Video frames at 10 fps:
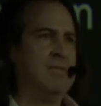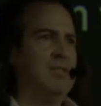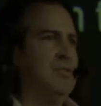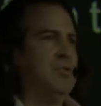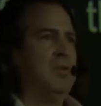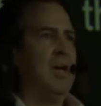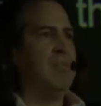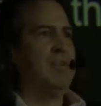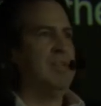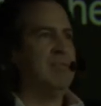Do you
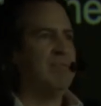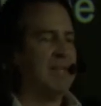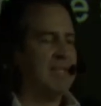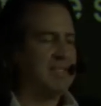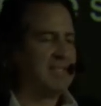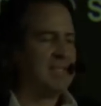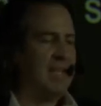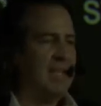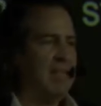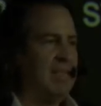have any advice?
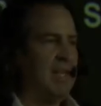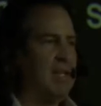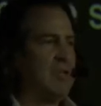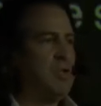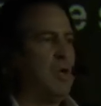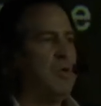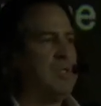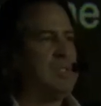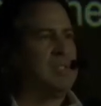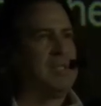They all know
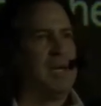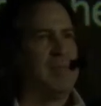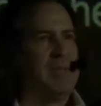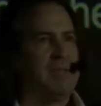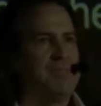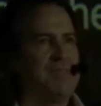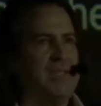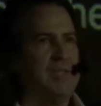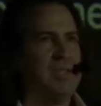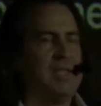this is coming,
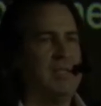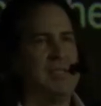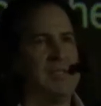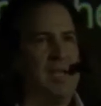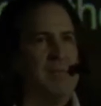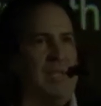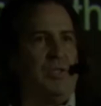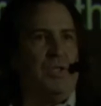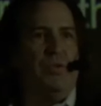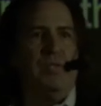and you say this is coming
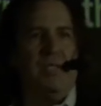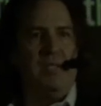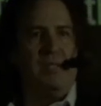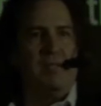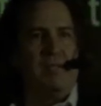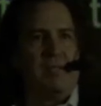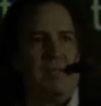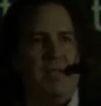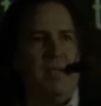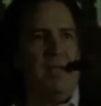in two
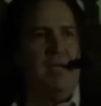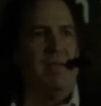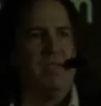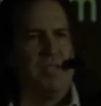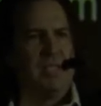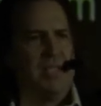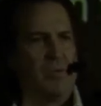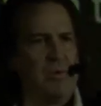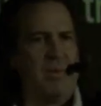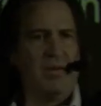years, and then you send
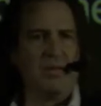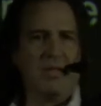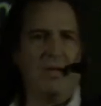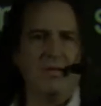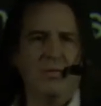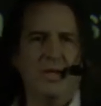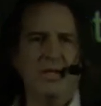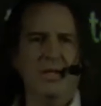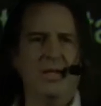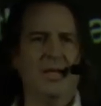out reminders along the
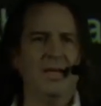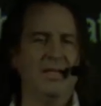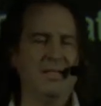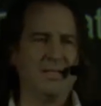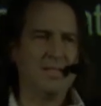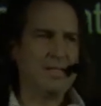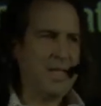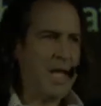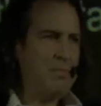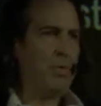way. It's the
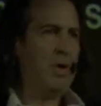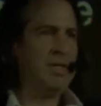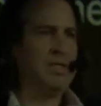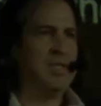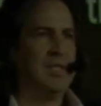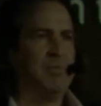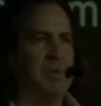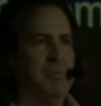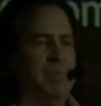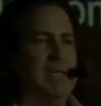same project,
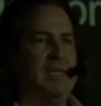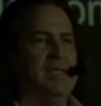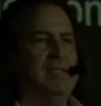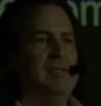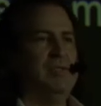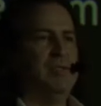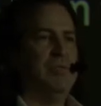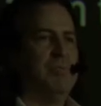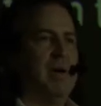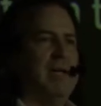but because
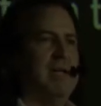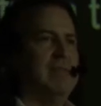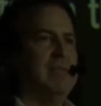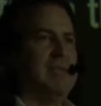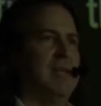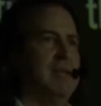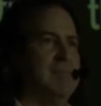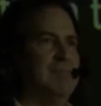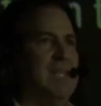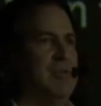you're buying the
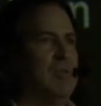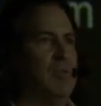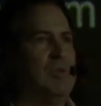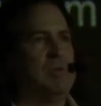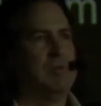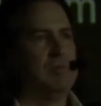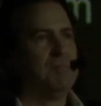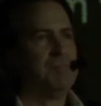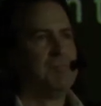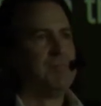time down the road,